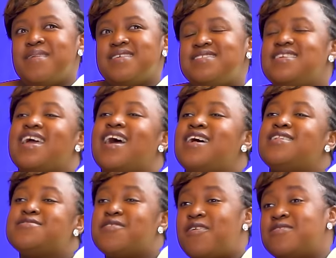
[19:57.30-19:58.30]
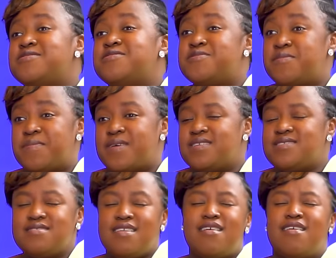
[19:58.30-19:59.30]
she held on to me.
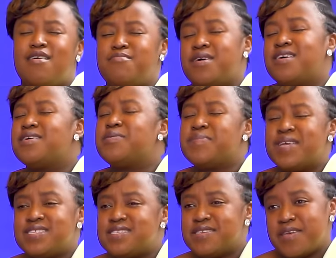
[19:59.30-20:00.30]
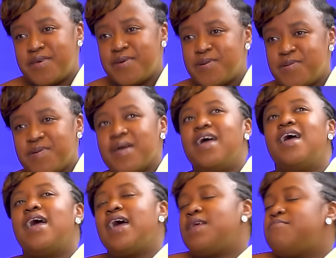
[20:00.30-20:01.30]
She's like, I'm going to miss you. And
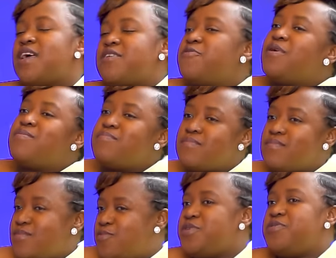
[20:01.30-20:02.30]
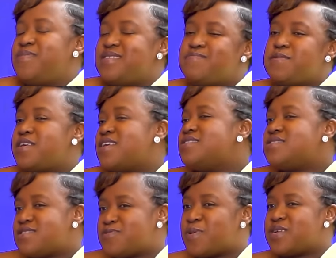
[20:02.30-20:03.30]
I'm like, well, when you miss me, you can
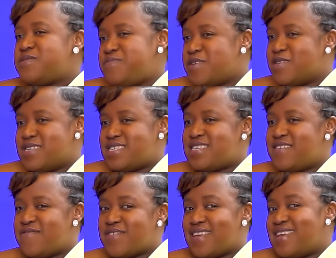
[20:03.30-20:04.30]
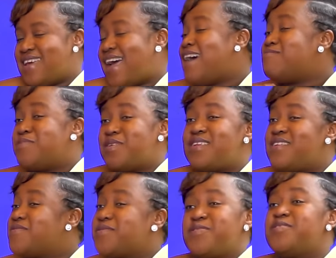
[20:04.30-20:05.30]
just watch me on TV. I'm not
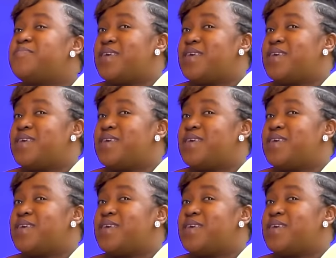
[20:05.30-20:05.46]
even going to